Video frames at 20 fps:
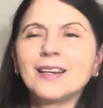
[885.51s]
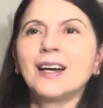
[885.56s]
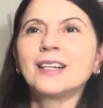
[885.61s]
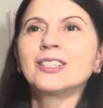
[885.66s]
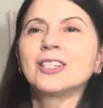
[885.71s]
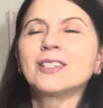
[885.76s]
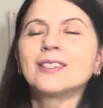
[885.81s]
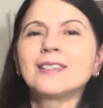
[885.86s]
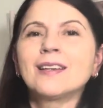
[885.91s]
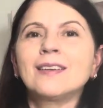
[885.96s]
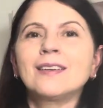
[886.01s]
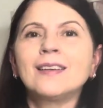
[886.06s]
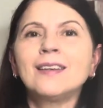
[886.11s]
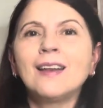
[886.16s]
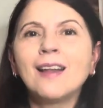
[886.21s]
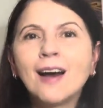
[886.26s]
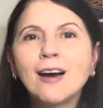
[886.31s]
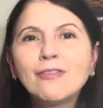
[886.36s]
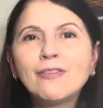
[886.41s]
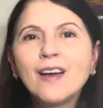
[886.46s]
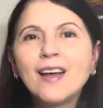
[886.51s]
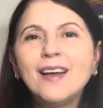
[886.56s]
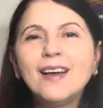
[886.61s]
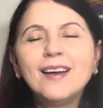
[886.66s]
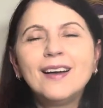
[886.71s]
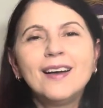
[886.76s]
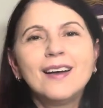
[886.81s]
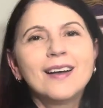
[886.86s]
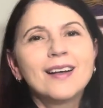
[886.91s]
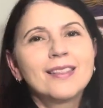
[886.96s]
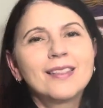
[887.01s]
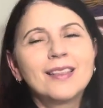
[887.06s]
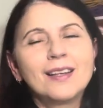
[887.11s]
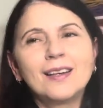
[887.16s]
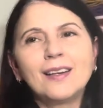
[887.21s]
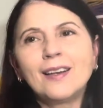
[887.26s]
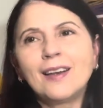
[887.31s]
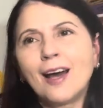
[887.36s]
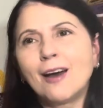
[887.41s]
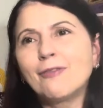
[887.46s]
I just love the
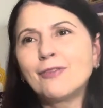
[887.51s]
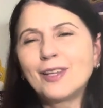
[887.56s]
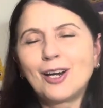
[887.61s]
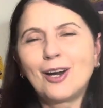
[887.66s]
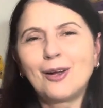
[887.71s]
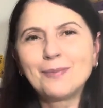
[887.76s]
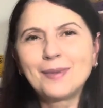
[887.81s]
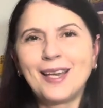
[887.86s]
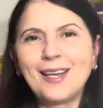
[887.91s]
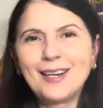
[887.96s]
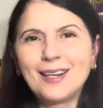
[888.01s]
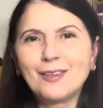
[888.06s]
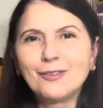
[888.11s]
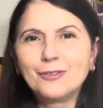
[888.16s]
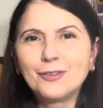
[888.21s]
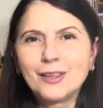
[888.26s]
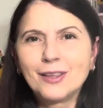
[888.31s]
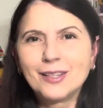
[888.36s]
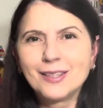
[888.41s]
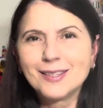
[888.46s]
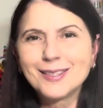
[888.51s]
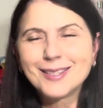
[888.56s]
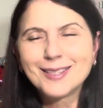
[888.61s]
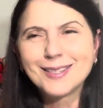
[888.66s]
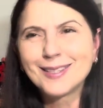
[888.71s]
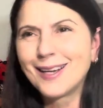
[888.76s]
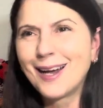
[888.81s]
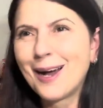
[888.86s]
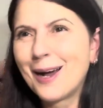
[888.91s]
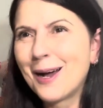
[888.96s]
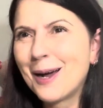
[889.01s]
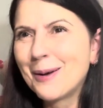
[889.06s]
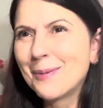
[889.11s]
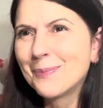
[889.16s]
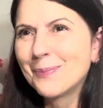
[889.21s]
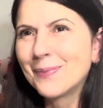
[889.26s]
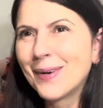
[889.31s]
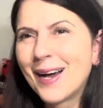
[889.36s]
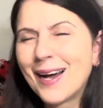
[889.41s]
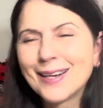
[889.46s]
love that I'm getting for this
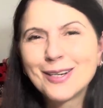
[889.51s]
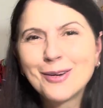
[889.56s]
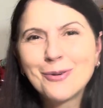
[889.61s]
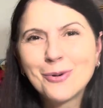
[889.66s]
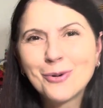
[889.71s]
market.